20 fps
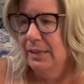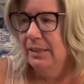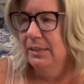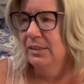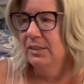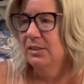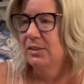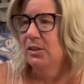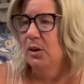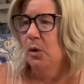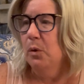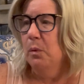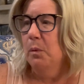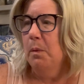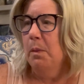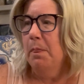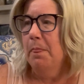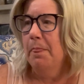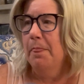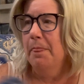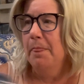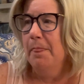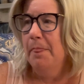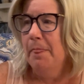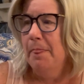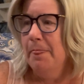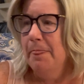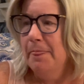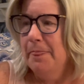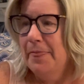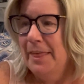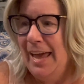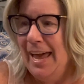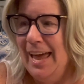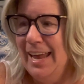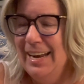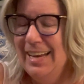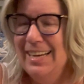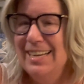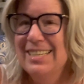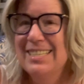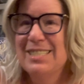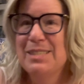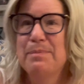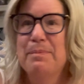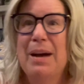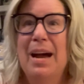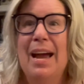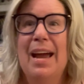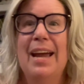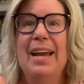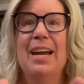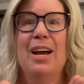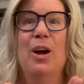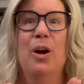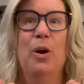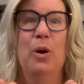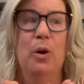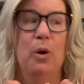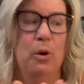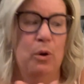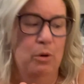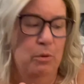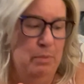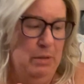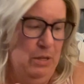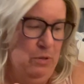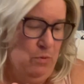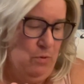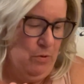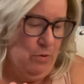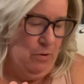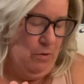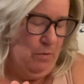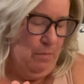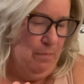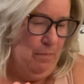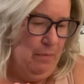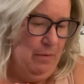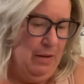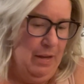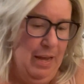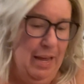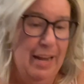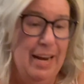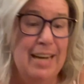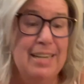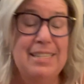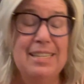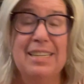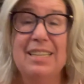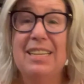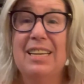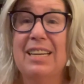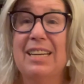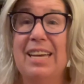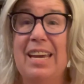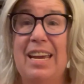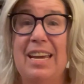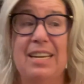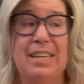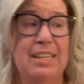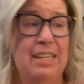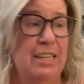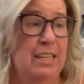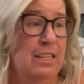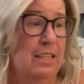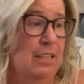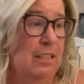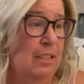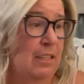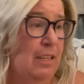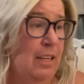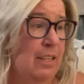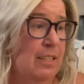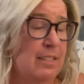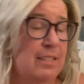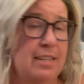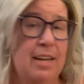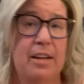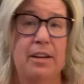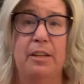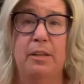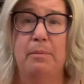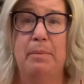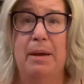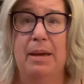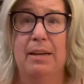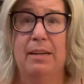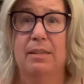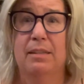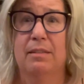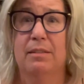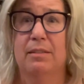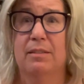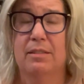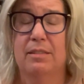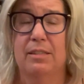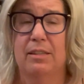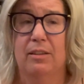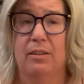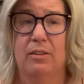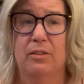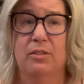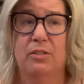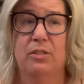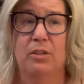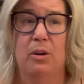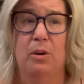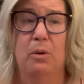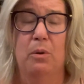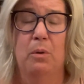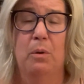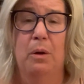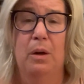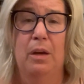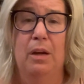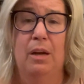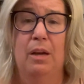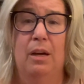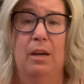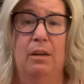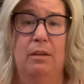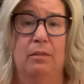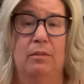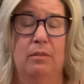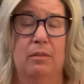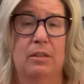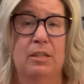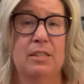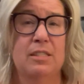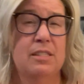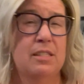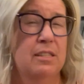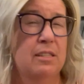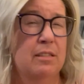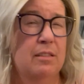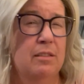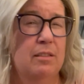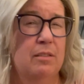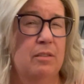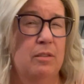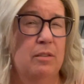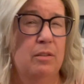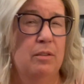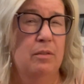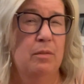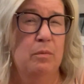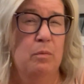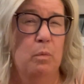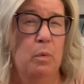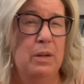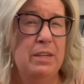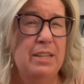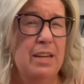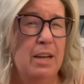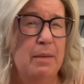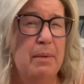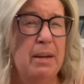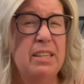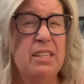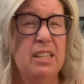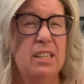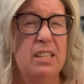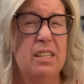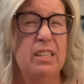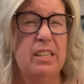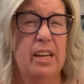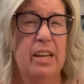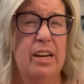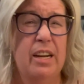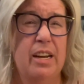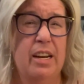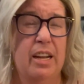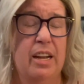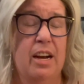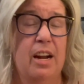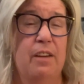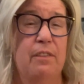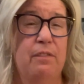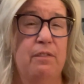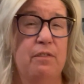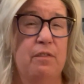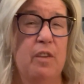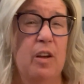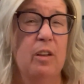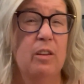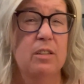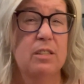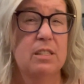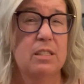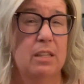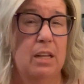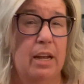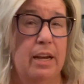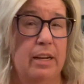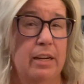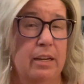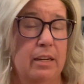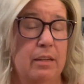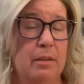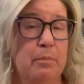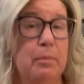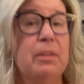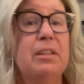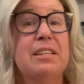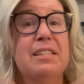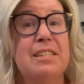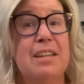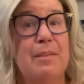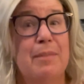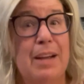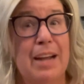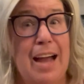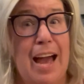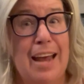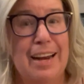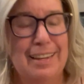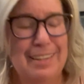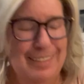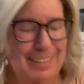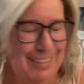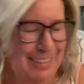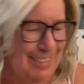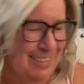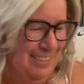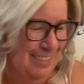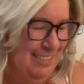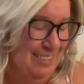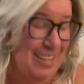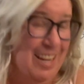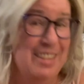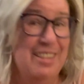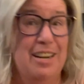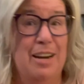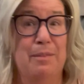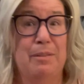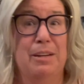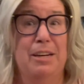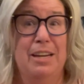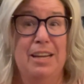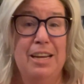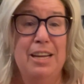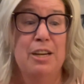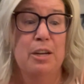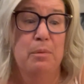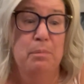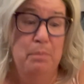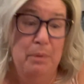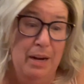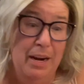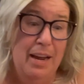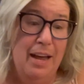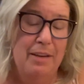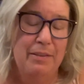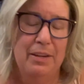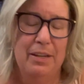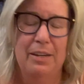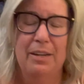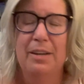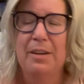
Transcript: So that is my Hobbii order. And I did get candy. It's down in the bag still. So, because one time I didn't get any and I felt slighted, but this time I got it. Not that I'm going to eat it, but I have it.